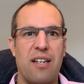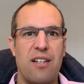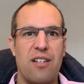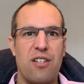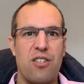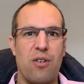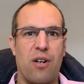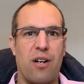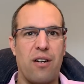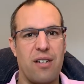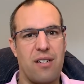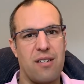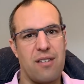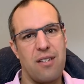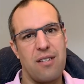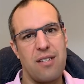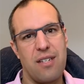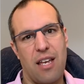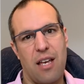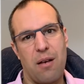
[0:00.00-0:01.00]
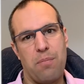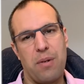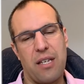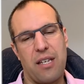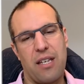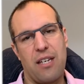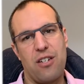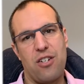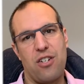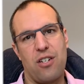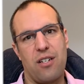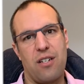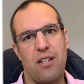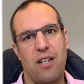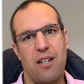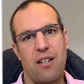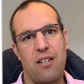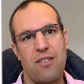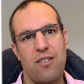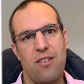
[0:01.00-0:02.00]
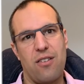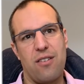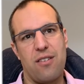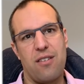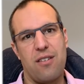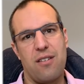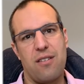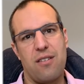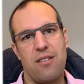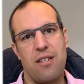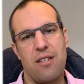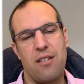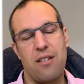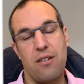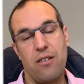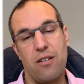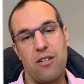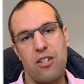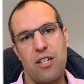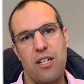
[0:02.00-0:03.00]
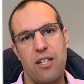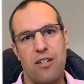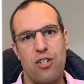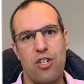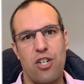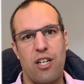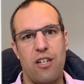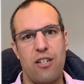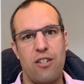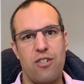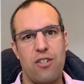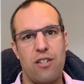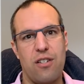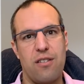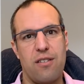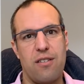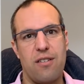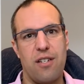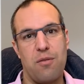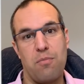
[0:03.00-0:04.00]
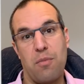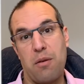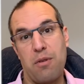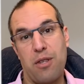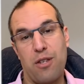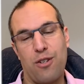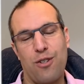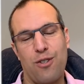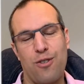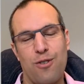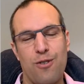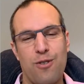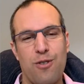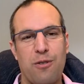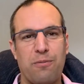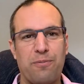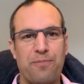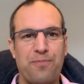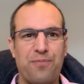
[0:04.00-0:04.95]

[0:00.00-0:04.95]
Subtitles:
so our existing application guidance on this is largely unchanged, is maybe the good news.